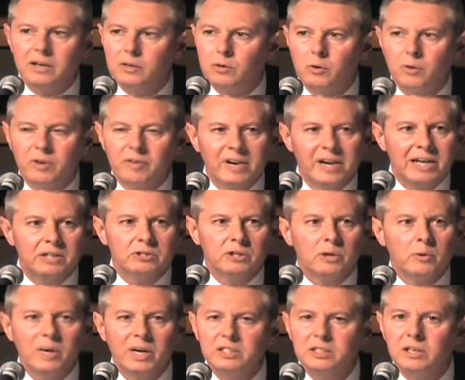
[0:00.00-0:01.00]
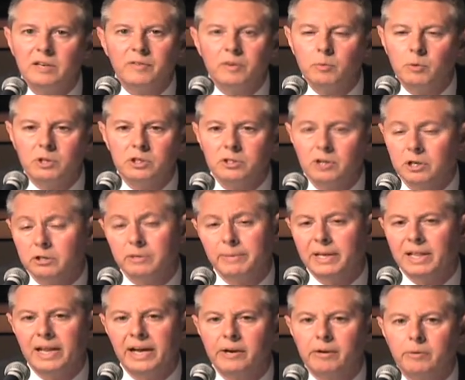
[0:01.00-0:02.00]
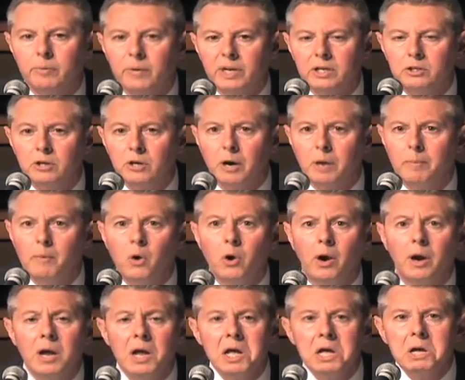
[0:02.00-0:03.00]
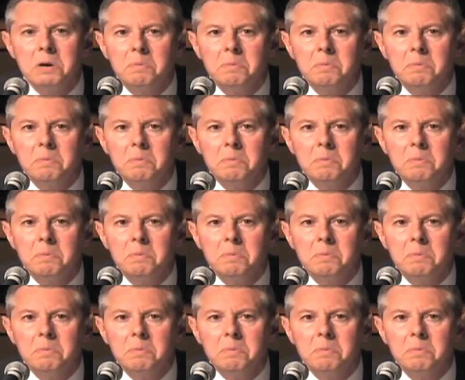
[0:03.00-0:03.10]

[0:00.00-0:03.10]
whoever asked the question, if you want to talk to me later, we can talk more.